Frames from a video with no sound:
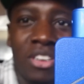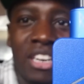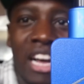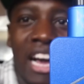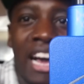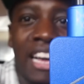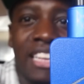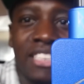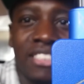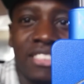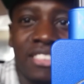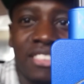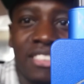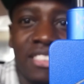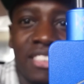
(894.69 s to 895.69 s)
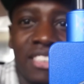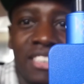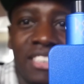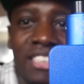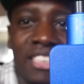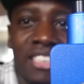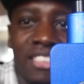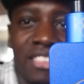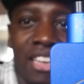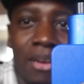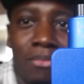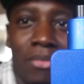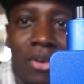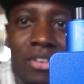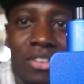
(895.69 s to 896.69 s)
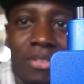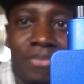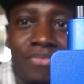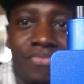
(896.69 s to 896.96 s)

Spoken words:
nice is that mod?